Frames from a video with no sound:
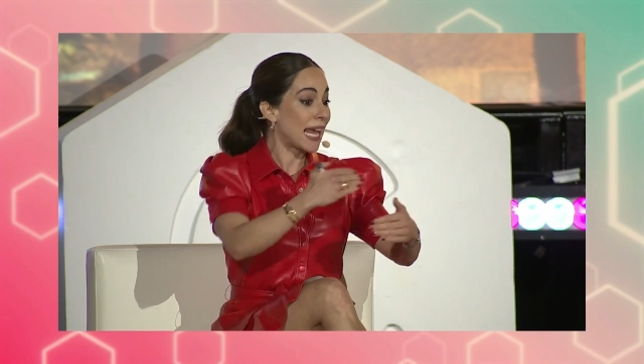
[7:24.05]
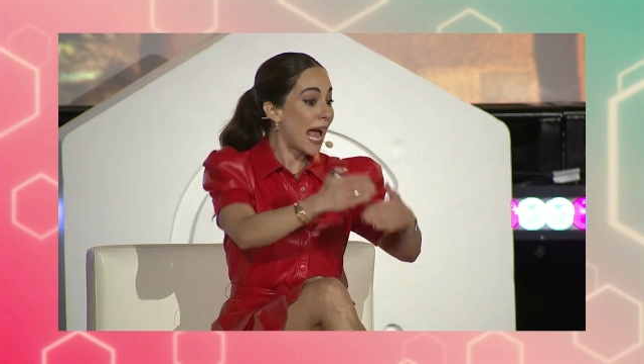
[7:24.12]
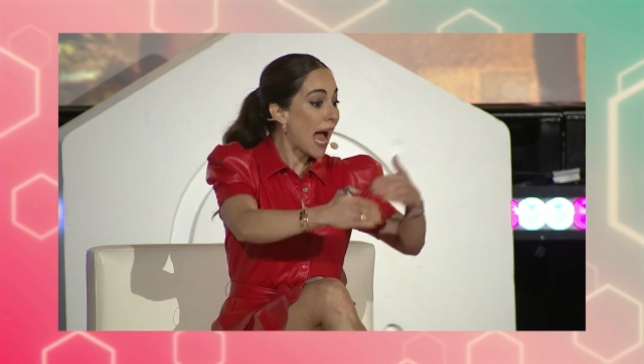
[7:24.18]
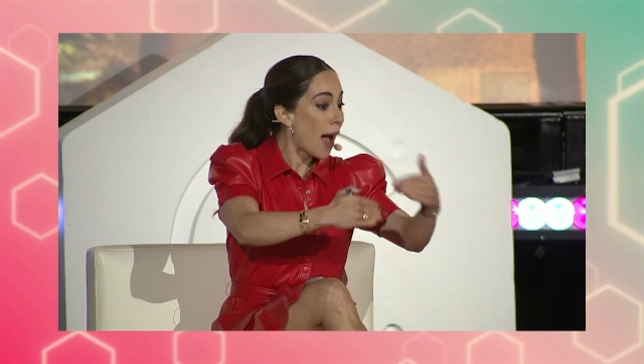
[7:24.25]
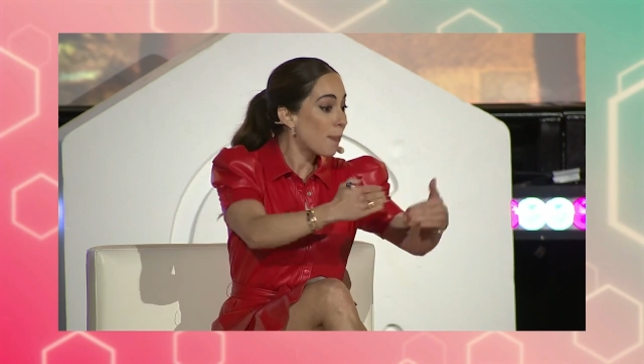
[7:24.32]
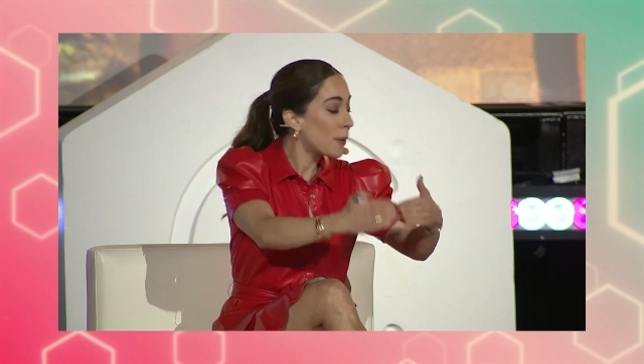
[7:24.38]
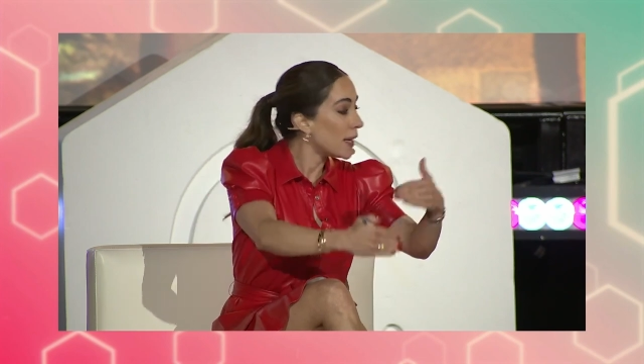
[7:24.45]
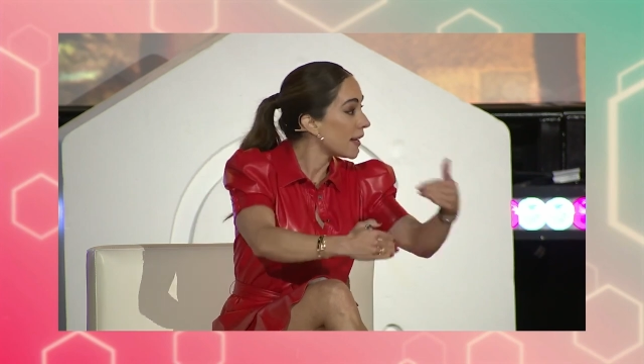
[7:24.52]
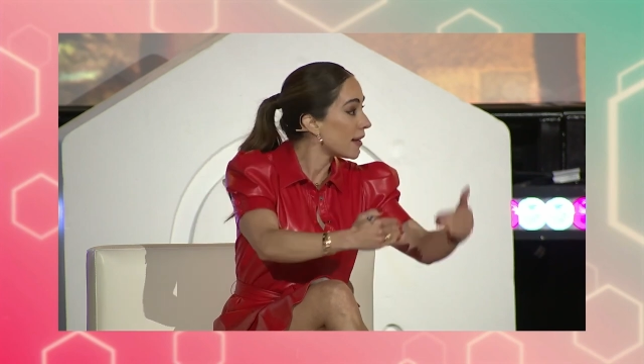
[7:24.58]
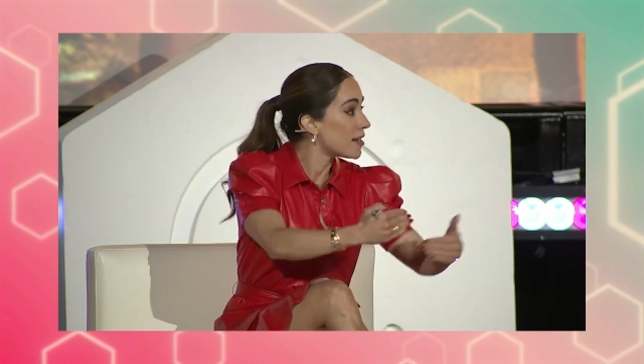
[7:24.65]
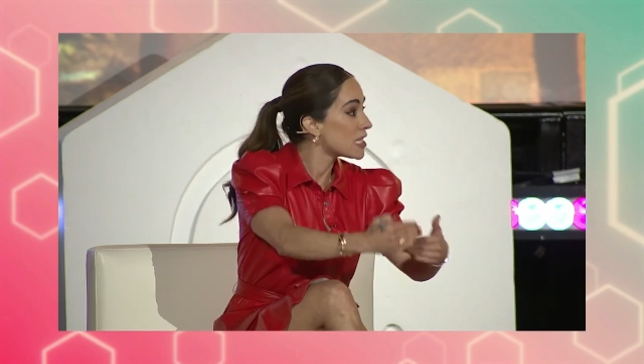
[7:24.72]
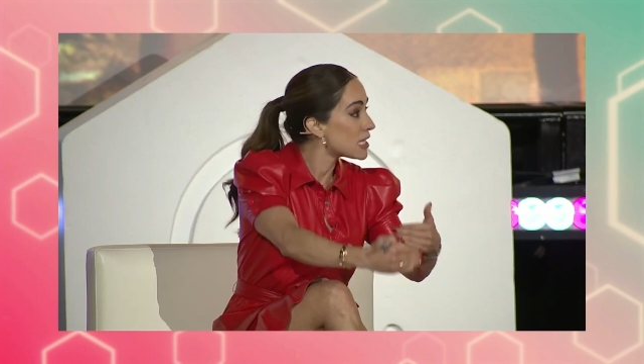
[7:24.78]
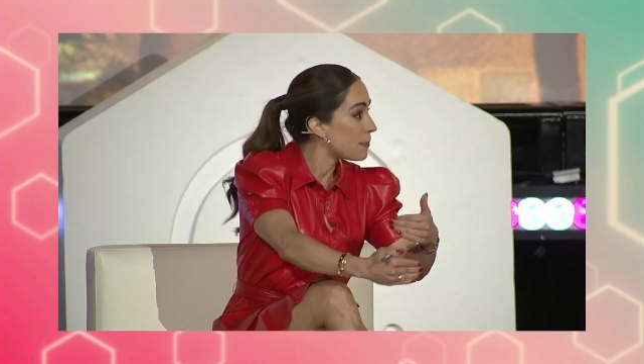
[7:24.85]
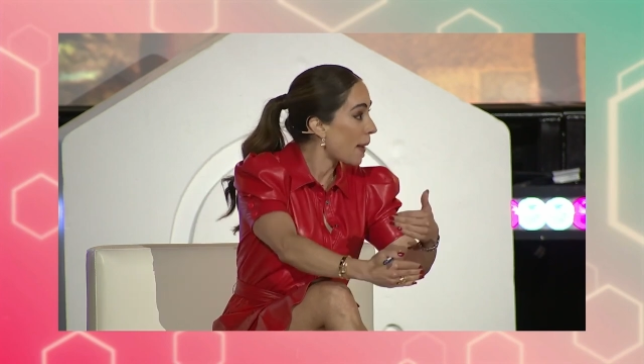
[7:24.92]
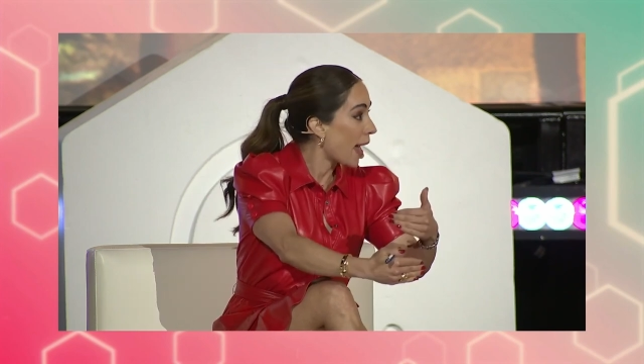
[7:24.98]
happening in
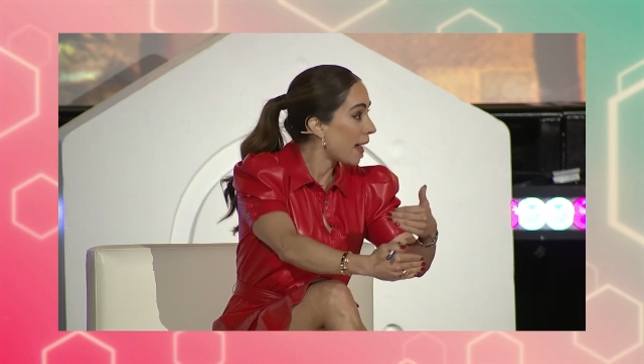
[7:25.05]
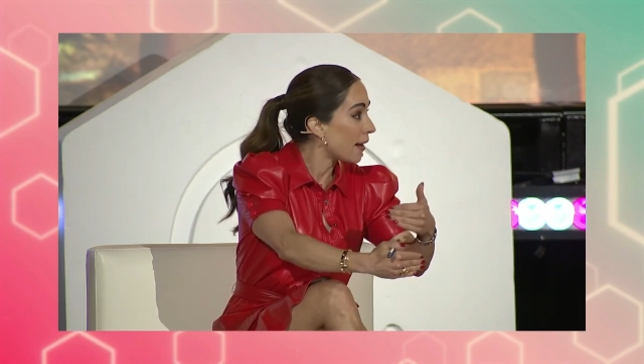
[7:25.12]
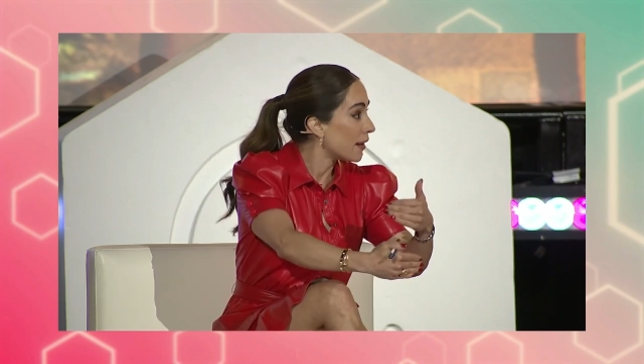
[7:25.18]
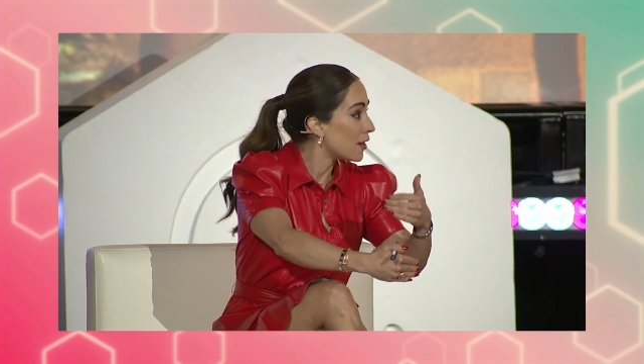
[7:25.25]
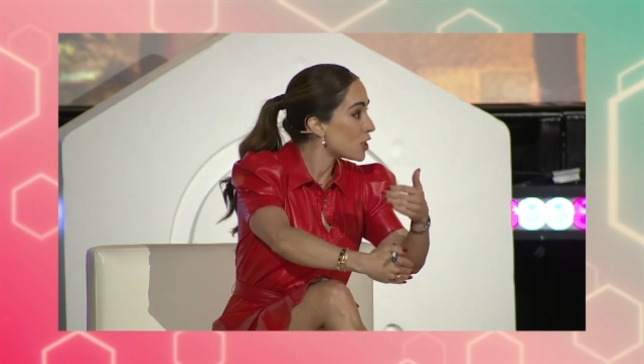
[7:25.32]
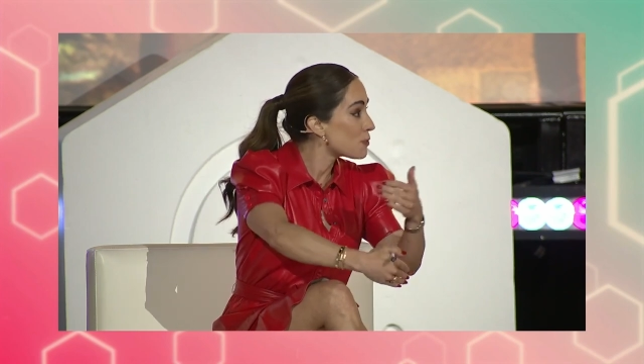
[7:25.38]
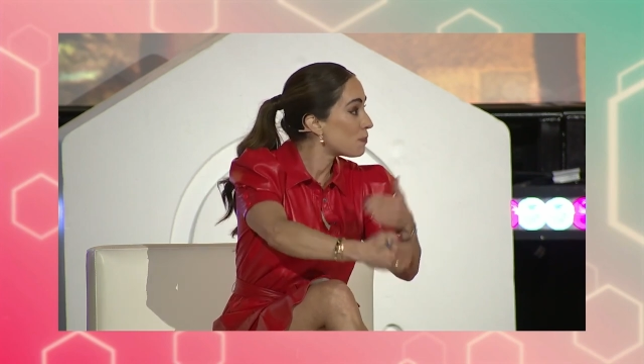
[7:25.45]
Spanish,